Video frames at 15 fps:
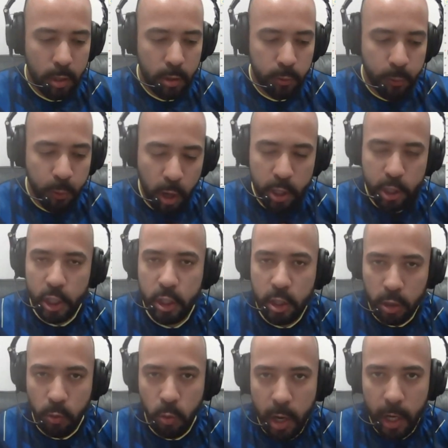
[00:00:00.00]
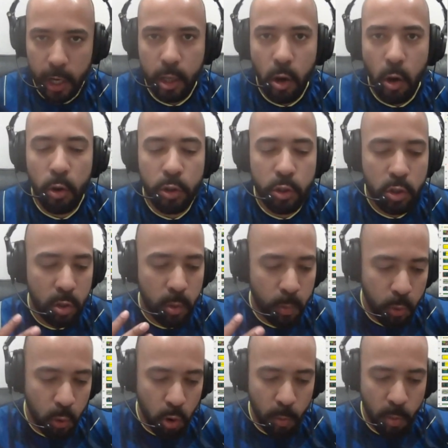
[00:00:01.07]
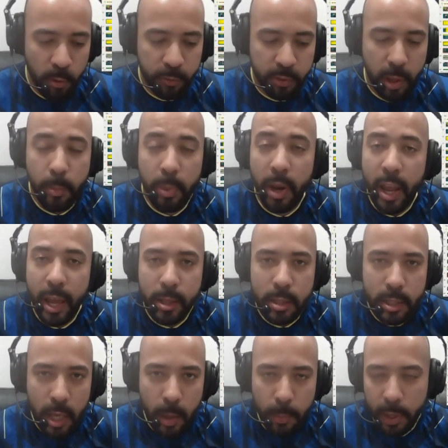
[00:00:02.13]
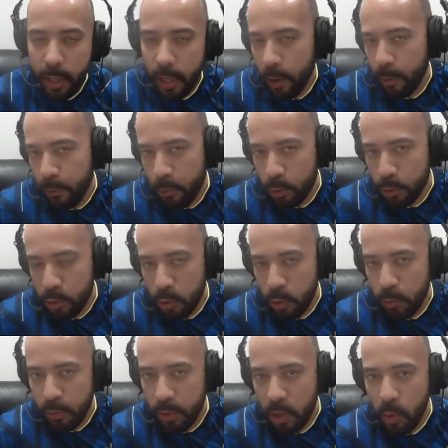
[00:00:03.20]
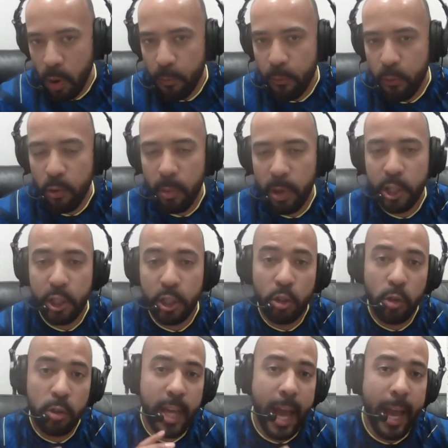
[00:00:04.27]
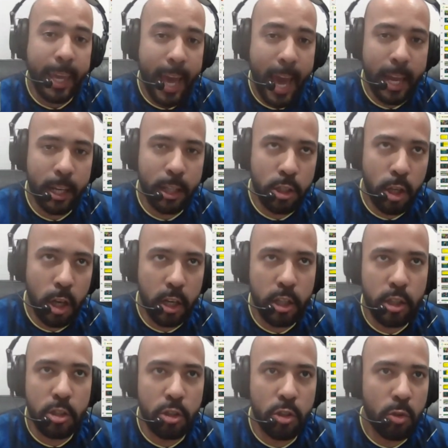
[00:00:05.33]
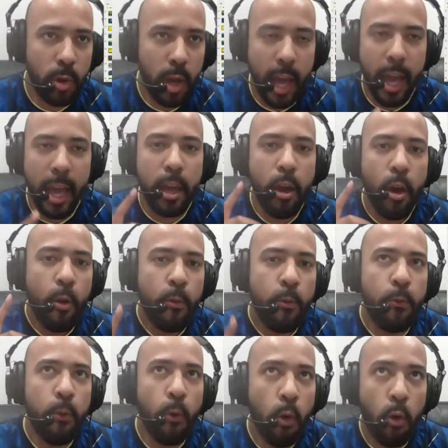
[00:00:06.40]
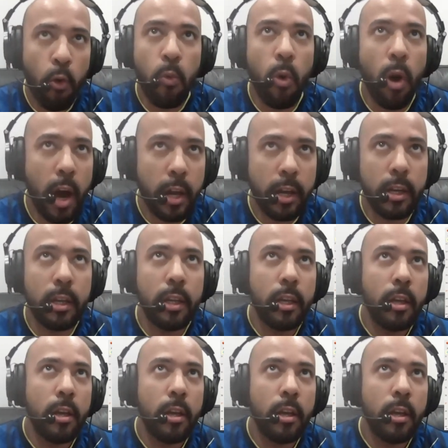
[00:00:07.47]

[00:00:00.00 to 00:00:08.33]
first just quickly go on to the Bournemouth. They play typically a 4-2-3-1 formation, though that can turn into a 4-1-4-1,